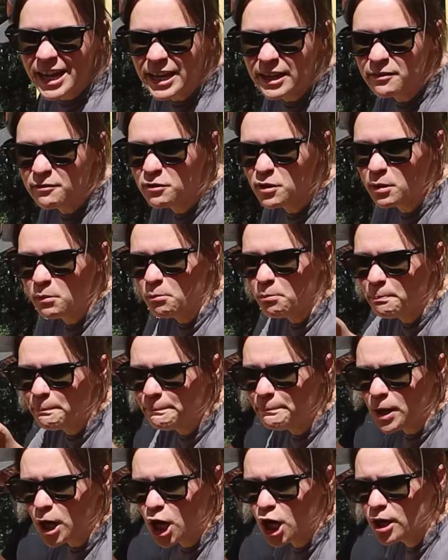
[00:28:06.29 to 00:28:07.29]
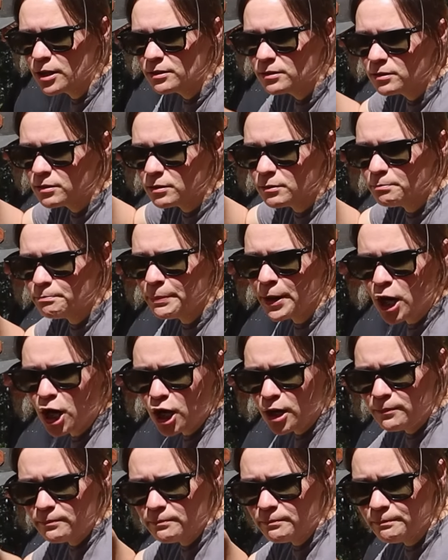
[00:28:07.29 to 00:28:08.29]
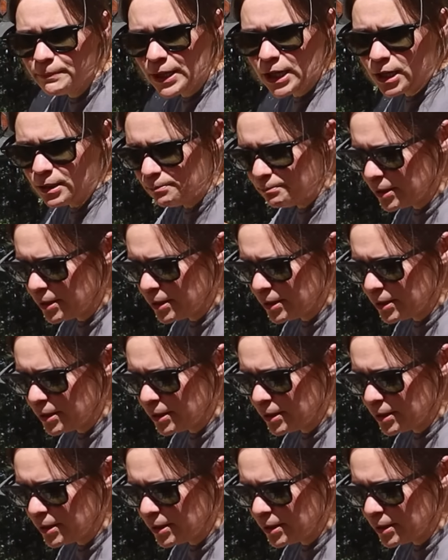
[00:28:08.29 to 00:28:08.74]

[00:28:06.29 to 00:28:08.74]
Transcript: kind of burr, burr, burr,